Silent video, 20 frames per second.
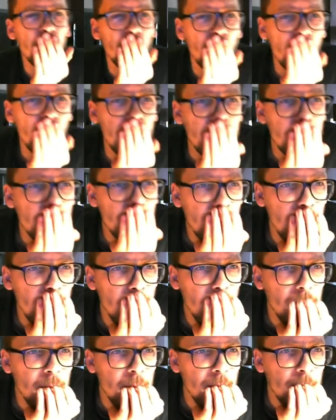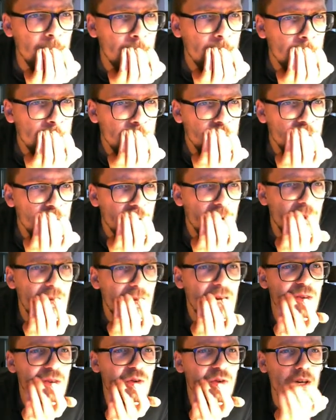Wait,
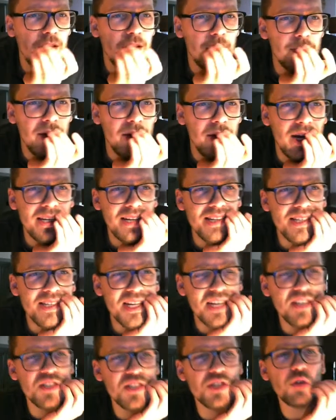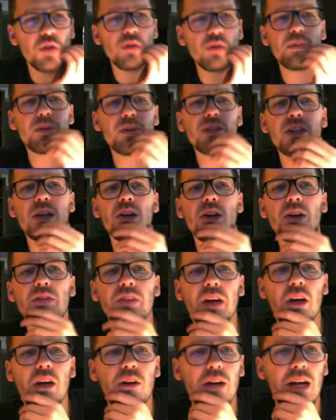light gray area behind the text shows the percent of
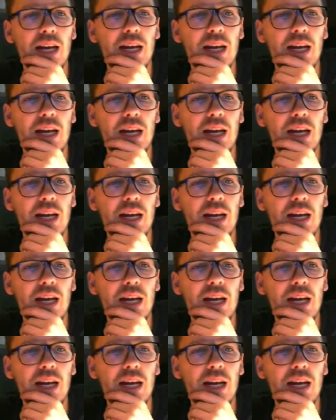our